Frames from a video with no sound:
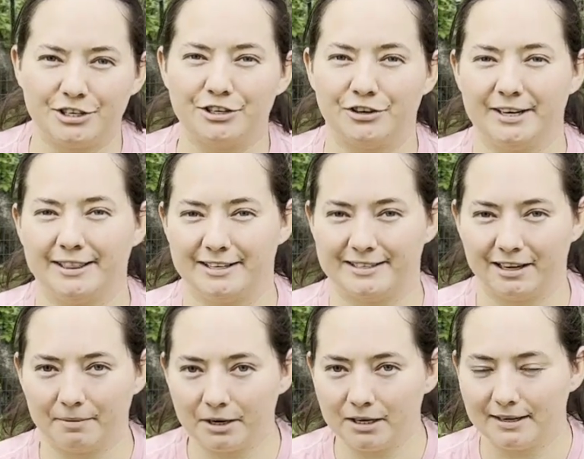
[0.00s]

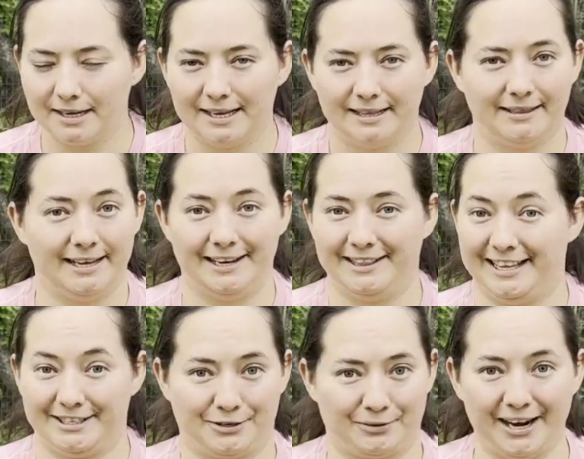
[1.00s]
summer, then that's
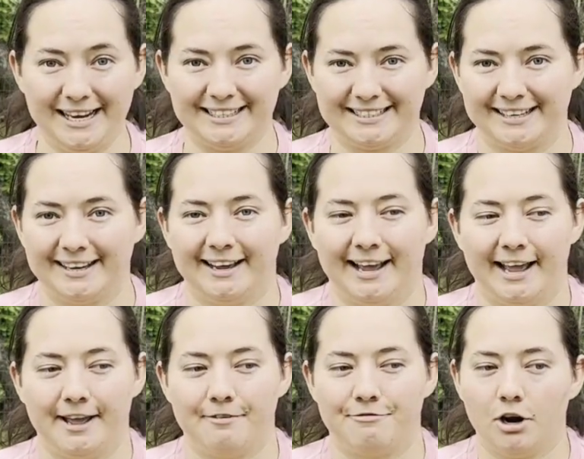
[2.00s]
great.
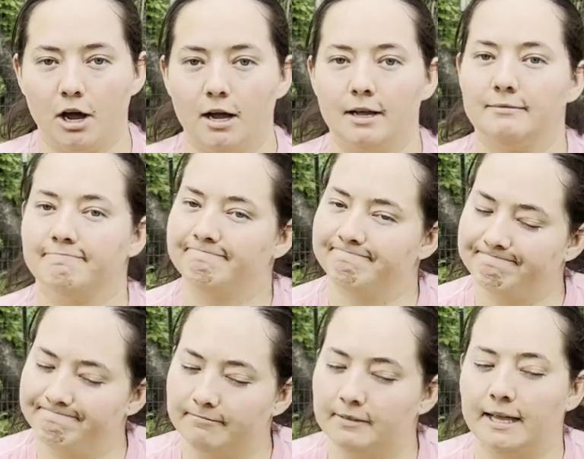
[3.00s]
If not,
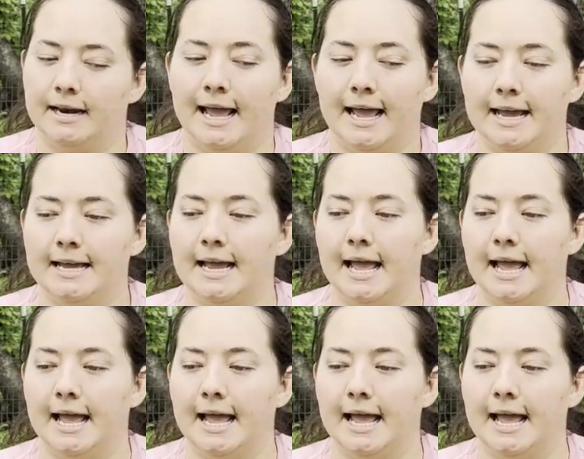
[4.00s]
then hay. And